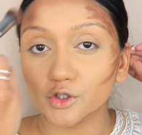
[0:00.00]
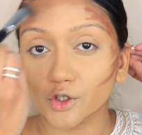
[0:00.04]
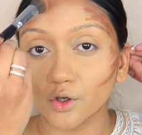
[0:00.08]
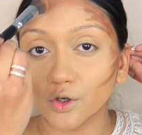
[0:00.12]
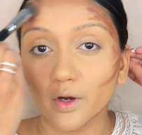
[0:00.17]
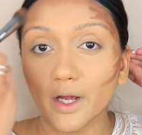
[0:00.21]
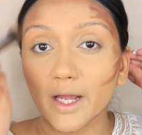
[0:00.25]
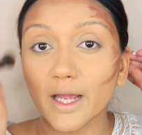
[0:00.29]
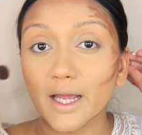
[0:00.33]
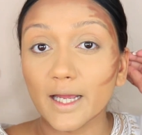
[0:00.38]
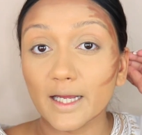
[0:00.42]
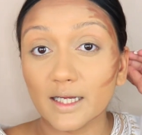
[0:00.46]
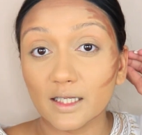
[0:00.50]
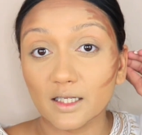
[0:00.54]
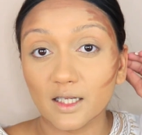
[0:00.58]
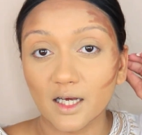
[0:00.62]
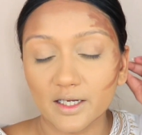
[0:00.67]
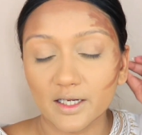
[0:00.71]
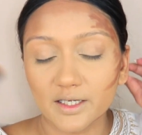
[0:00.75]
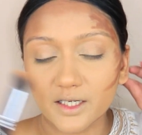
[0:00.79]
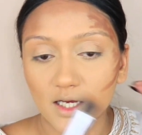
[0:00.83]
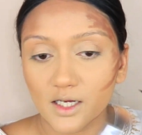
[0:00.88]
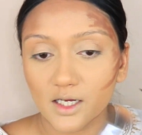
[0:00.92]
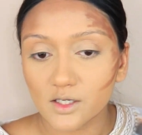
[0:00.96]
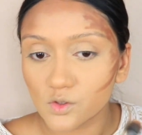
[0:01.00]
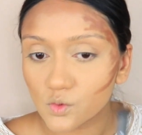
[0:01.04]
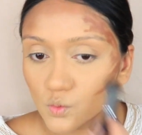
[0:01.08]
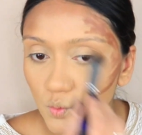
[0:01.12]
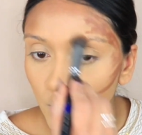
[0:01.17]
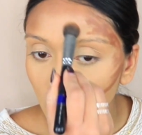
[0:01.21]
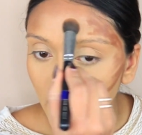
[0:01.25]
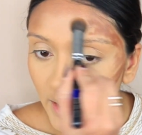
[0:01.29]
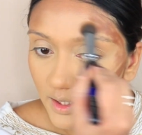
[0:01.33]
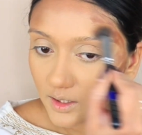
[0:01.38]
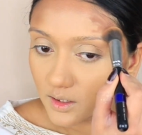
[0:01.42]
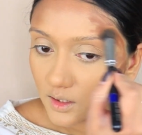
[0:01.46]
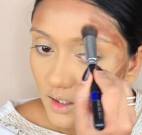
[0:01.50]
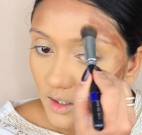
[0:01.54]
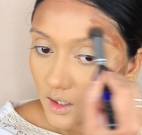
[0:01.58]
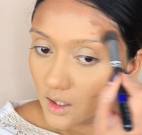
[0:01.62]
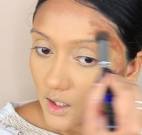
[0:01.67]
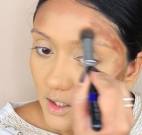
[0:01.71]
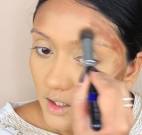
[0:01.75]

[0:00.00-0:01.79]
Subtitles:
your hairline as well,